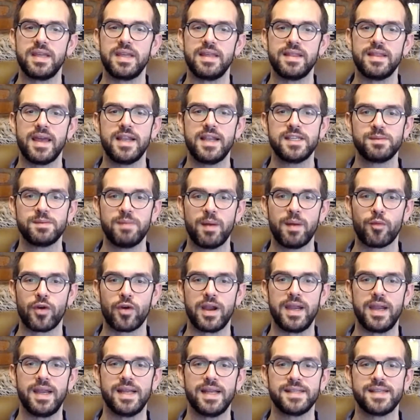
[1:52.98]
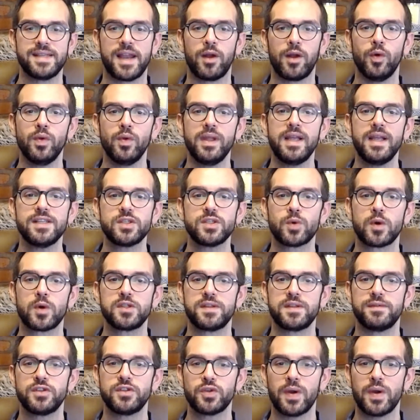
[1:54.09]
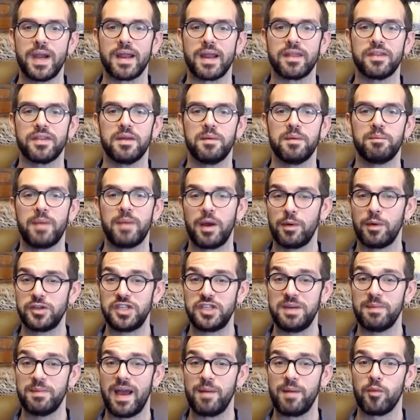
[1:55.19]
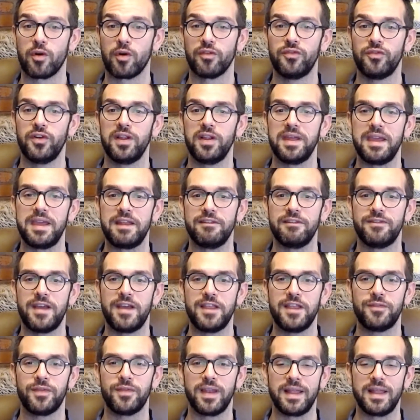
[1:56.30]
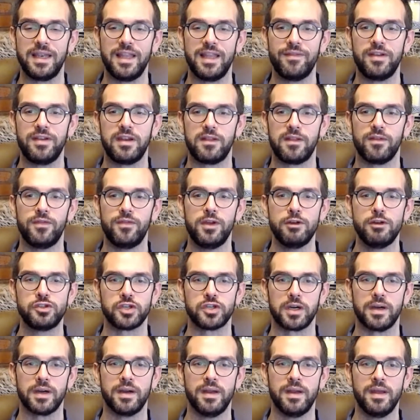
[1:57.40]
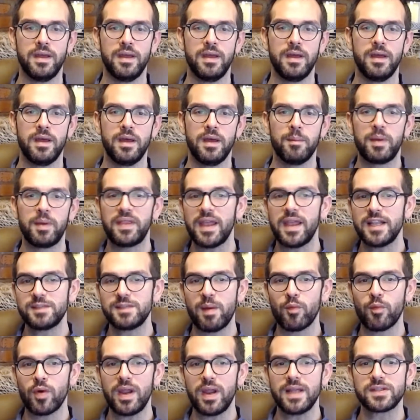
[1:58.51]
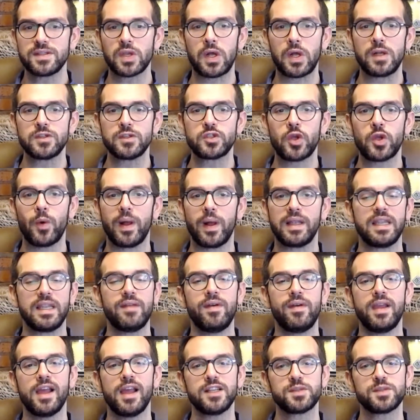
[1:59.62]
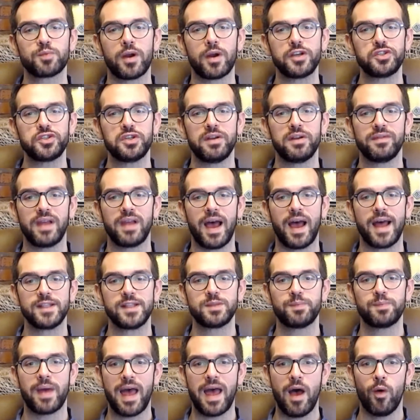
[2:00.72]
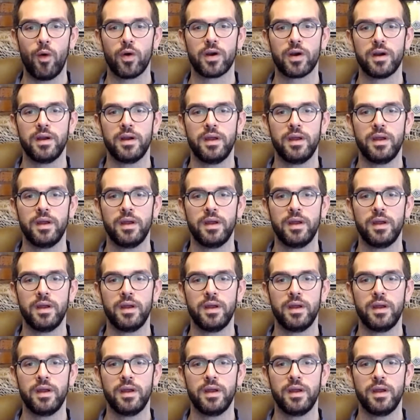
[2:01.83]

that his memory is not only a source of strength by which he might more fully and faithfully live into the future, but that his memory is also a living expression of God's power,